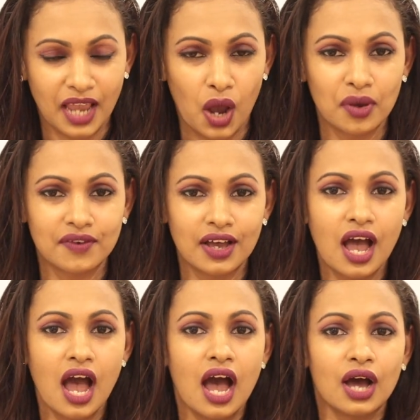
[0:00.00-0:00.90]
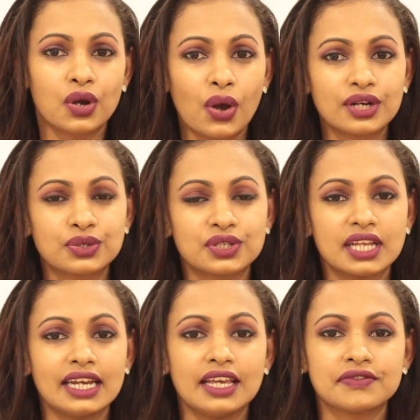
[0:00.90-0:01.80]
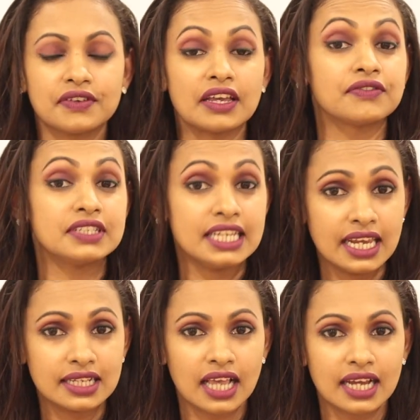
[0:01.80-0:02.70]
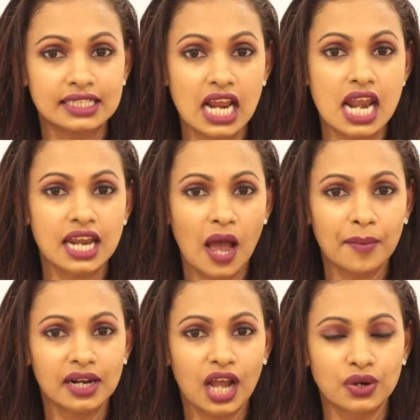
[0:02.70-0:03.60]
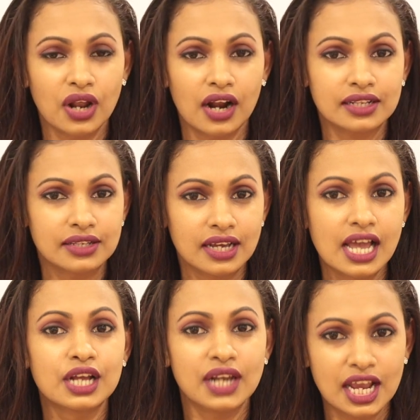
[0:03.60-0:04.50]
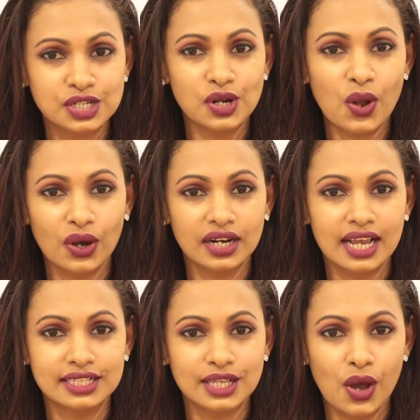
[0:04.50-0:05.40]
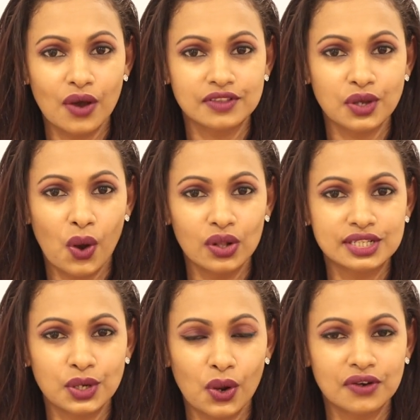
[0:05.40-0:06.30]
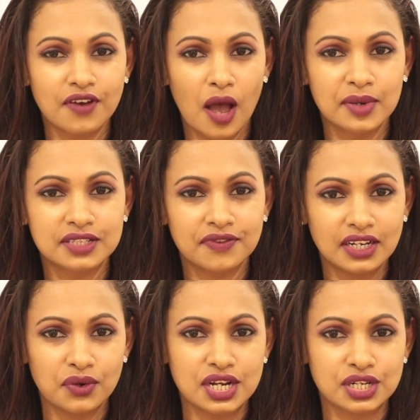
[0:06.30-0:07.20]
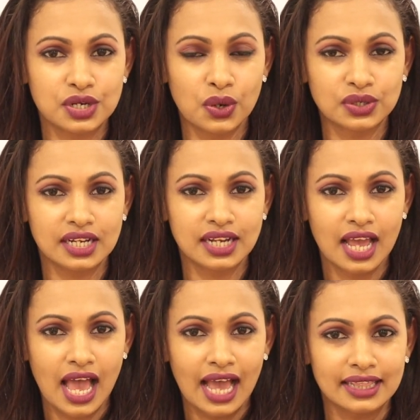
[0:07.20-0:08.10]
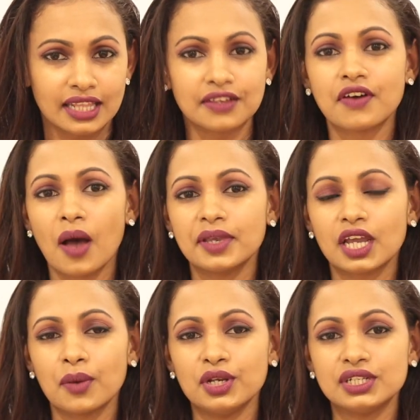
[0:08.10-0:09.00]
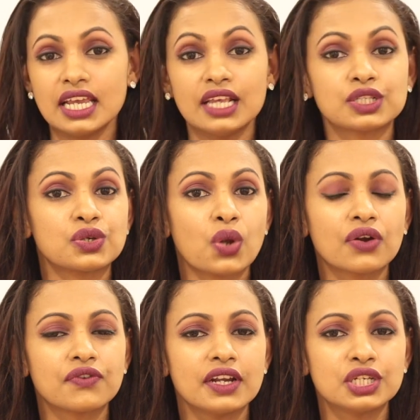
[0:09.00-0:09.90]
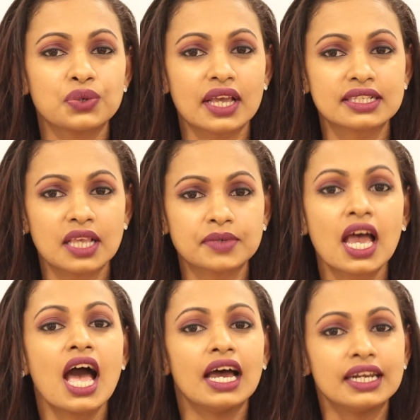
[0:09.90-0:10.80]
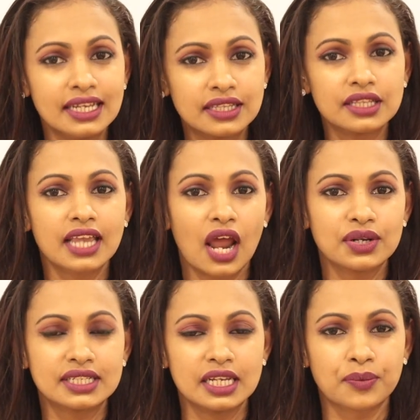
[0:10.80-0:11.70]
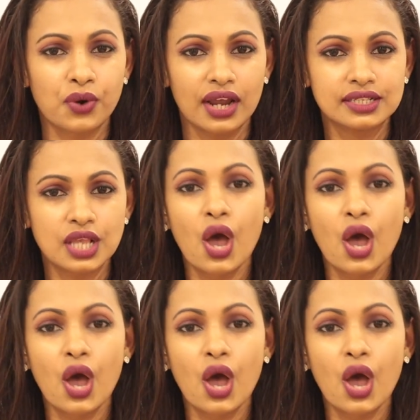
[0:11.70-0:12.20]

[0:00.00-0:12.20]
However, According to Daily FT, citing Namal Karunaratne, national organizer of the All Ceylon Farmers Federation, noted that the farming community is not ready to accept neither the guaranteed price